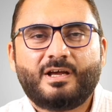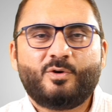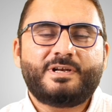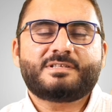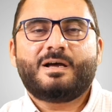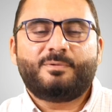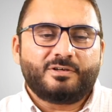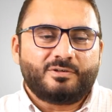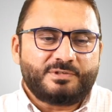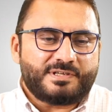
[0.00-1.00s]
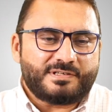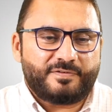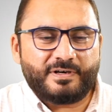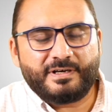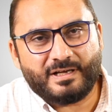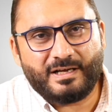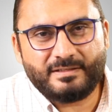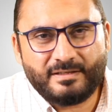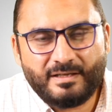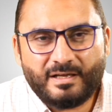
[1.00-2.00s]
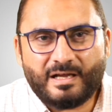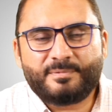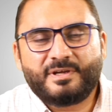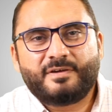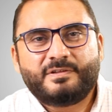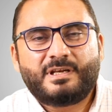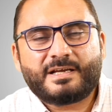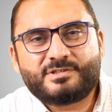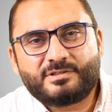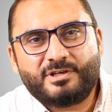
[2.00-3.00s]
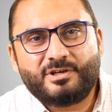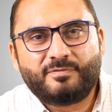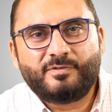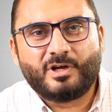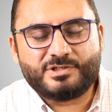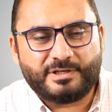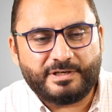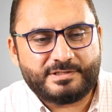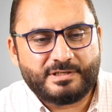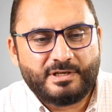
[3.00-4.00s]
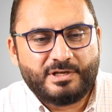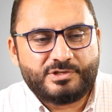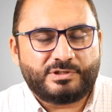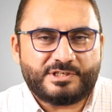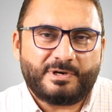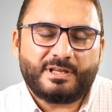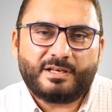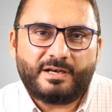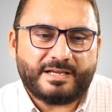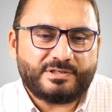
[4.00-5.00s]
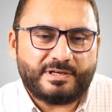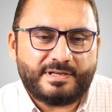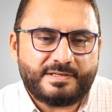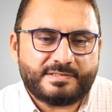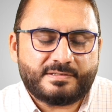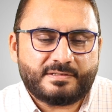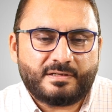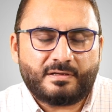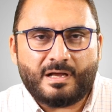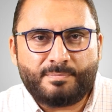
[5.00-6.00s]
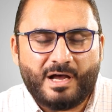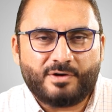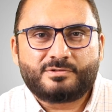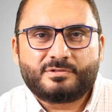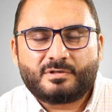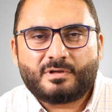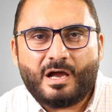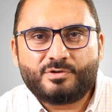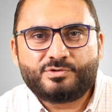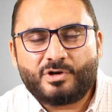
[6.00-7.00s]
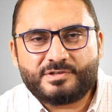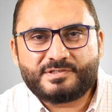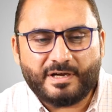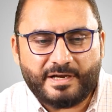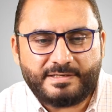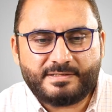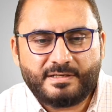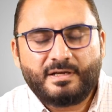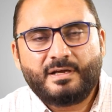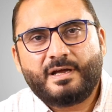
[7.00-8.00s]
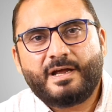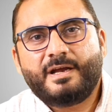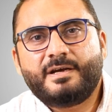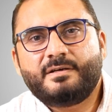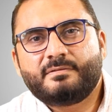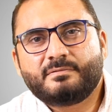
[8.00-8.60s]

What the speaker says: Hello and Assalamu alaikum. This is Zafar Khan. I'm here with the lecture 3 of logic gates. So this particular lecture is about how to draw circuits and